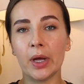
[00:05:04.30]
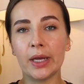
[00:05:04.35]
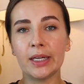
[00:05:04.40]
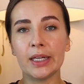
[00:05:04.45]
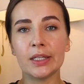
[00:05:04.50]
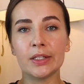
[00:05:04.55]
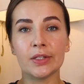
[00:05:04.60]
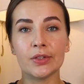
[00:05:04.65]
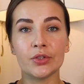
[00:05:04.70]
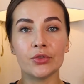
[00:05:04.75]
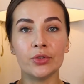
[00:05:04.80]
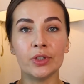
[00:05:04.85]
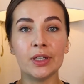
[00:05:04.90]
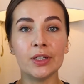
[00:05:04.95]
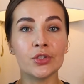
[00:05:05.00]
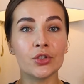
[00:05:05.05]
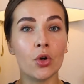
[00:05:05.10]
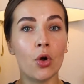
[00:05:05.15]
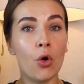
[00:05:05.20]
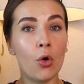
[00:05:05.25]
wine
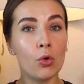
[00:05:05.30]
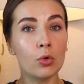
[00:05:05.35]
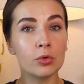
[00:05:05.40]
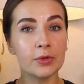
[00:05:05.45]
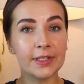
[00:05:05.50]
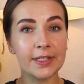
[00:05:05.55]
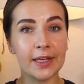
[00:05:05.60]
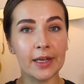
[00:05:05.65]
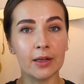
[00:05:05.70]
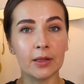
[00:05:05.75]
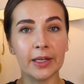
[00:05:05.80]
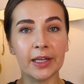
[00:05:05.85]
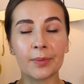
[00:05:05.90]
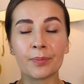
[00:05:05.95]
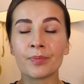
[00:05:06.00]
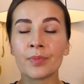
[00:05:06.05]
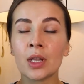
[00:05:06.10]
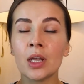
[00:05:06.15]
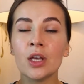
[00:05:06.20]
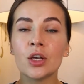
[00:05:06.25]
industry is wholesaling.
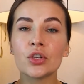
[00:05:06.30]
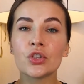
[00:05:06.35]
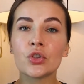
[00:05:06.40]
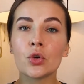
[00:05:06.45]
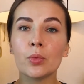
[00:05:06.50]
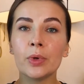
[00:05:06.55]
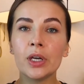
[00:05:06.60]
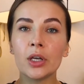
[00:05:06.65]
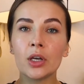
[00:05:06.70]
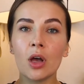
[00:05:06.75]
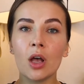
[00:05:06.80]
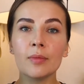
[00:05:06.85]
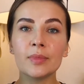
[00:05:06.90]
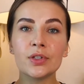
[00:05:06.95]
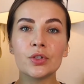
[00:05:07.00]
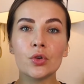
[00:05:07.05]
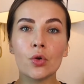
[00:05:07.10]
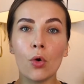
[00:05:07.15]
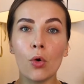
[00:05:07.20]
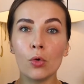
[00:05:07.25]
So when it
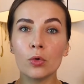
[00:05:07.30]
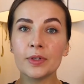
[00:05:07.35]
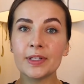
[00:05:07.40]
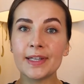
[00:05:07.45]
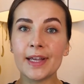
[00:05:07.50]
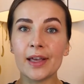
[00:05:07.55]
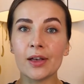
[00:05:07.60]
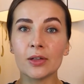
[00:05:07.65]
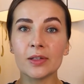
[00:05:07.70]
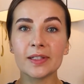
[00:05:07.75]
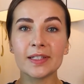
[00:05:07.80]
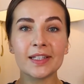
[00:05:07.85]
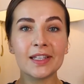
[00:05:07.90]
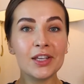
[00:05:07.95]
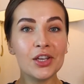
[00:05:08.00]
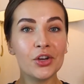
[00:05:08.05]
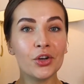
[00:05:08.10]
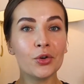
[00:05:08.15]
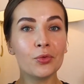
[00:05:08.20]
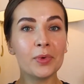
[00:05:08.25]
comes to wholesales,
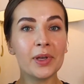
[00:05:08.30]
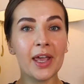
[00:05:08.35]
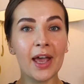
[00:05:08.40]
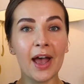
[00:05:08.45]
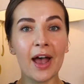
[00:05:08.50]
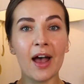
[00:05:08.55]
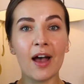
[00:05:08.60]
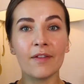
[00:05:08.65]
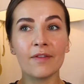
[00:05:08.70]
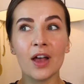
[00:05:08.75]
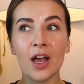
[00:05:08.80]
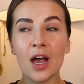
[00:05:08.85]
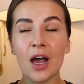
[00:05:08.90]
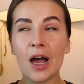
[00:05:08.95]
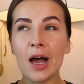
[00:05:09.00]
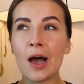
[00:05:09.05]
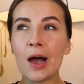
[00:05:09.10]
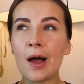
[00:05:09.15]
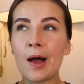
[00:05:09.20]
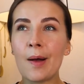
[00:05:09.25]
here we have
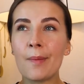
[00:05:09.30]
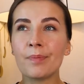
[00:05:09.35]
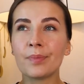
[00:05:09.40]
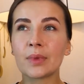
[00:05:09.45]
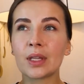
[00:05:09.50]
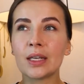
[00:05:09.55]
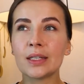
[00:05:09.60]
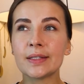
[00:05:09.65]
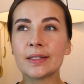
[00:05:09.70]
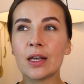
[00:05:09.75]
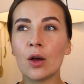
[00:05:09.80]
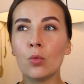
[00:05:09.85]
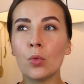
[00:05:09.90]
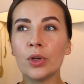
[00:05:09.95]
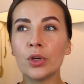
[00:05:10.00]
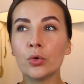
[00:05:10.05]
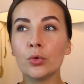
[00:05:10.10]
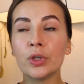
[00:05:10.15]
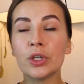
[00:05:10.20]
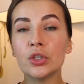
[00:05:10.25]
um,
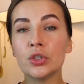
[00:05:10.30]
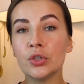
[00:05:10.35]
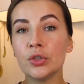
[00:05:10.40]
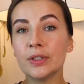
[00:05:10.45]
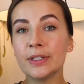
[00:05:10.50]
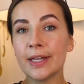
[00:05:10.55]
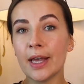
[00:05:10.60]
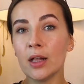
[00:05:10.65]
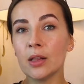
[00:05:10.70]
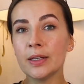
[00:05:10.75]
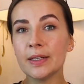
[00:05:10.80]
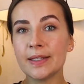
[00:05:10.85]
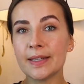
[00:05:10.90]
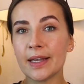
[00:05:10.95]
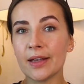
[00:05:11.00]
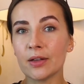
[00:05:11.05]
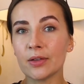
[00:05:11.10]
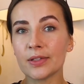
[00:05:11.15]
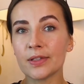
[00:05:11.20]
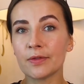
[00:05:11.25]
someone who can do
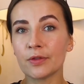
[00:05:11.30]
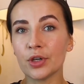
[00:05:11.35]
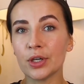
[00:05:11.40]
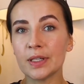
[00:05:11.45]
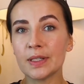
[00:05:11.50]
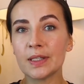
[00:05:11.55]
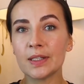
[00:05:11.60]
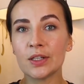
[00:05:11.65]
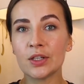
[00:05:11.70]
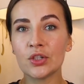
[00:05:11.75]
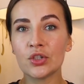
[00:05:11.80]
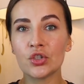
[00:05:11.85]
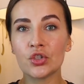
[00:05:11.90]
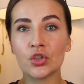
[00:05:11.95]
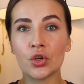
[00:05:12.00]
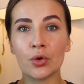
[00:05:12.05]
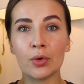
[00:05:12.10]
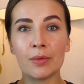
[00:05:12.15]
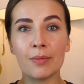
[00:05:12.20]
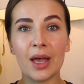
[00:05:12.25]
telesales, for instance.
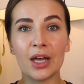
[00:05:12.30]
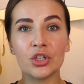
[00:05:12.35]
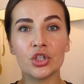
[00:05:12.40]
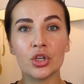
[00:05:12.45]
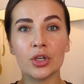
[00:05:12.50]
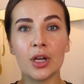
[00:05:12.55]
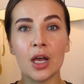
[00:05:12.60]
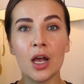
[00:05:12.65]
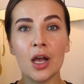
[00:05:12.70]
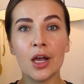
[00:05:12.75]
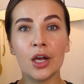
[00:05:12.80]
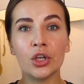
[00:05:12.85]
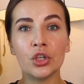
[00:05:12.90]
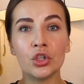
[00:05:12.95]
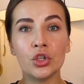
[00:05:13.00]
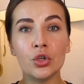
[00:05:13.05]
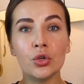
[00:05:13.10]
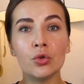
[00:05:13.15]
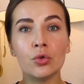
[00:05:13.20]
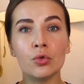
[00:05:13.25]
So imagine
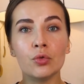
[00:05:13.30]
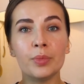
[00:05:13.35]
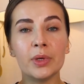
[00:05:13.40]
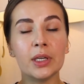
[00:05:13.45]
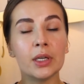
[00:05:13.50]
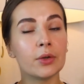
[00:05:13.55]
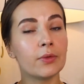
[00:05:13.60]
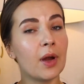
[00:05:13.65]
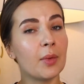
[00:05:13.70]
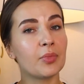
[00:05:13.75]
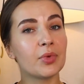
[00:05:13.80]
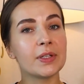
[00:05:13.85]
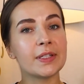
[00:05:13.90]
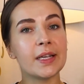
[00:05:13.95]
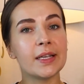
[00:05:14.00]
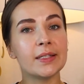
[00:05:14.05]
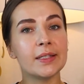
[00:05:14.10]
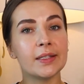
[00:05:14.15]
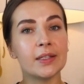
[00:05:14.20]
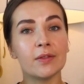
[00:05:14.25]
you being a
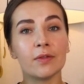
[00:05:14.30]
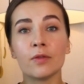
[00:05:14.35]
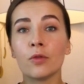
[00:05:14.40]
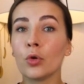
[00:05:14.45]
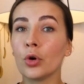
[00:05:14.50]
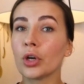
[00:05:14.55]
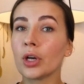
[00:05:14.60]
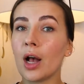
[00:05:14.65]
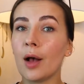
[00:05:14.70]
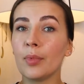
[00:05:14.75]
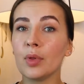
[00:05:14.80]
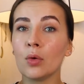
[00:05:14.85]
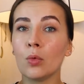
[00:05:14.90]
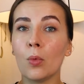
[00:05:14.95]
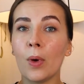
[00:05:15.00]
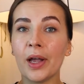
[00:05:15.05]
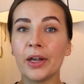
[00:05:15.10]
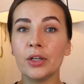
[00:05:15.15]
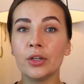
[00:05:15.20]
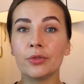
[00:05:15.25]
representative for a couple
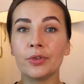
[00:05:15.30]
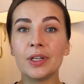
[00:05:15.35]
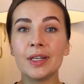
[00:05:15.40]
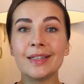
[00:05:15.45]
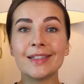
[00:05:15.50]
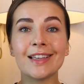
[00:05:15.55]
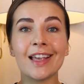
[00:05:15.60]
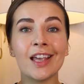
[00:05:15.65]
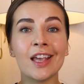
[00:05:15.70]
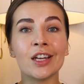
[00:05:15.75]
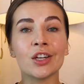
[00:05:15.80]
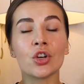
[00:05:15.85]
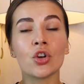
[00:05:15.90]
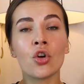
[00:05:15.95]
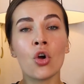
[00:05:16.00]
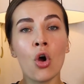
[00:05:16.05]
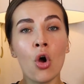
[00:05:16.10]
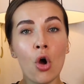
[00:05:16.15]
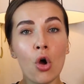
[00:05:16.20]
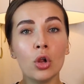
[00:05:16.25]
of wineries and
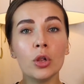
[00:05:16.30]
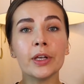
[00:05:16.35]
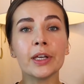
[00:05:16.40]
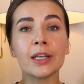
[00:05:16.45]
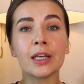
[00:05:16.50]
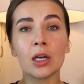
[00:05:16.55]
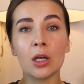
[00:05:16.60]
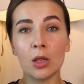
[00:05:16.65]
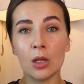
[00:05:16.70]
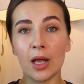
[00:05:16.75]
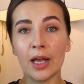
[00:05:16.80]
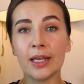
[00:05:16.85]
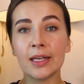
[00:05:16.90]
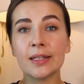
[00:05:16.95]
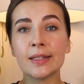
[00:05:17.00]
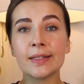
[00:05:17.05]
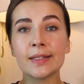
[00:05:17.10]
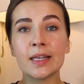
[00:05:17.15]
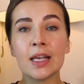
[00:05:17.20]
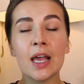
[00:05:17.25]
calling
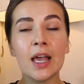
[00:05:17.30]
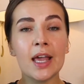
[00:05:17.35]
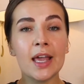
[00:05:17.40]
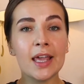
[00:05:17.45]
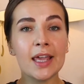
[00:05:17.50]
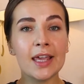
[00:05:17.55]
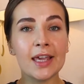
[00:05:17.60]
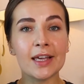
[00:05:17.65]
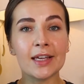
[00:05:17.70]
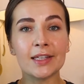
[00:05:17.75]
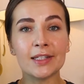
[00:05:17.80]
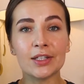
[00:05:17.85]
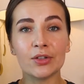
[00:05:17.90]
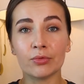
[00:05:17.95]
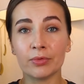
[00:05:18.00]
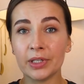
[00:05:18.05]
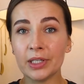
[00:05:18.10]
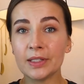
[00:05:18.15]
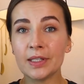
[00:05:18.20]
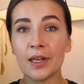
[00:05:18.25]
clients and
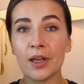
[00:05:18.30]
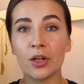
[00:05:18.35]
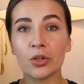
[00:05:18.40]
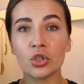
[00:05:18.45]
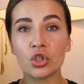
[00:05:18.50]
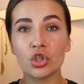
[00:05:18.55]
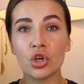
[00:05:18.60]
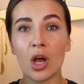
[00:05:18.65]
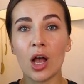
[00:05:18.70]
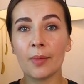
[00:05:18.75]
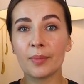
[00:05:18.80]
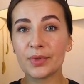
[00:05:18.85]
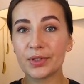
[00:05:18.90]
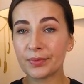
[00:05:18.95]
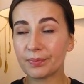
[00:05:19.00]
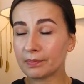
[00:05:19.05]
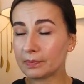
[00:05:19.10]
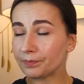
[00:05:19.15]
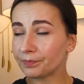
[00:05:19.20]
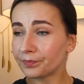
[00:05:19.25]
retail
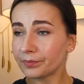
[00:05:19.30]
shops,